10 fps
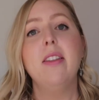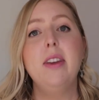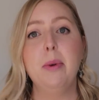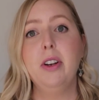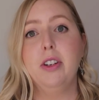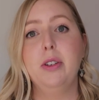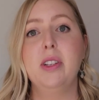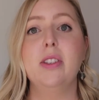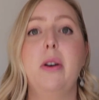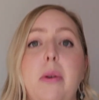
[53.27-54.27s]
Then what you're gonna do
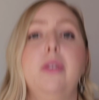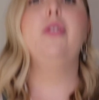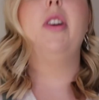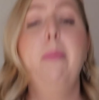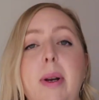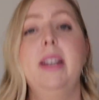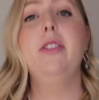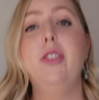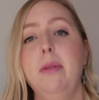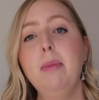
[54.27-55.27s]
is go jump,
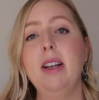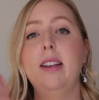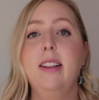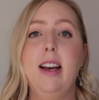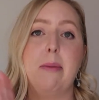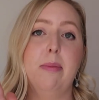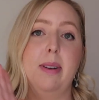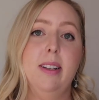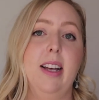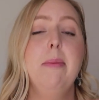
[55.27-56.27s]
jump, clap,
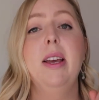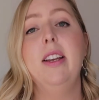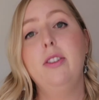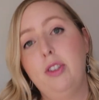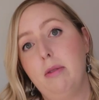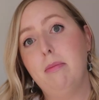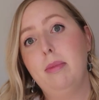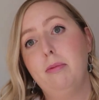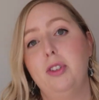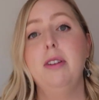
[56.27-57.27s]
clap, jump,
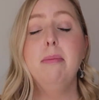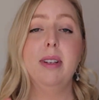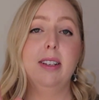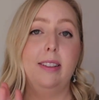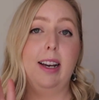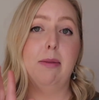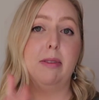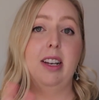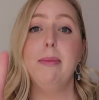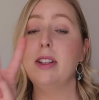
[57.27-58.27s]
jump,
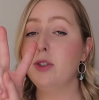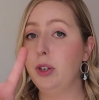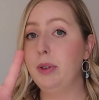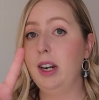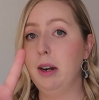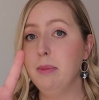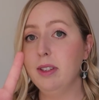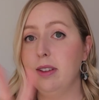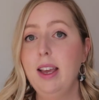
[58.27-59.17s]
clap, clap. That's 2 times.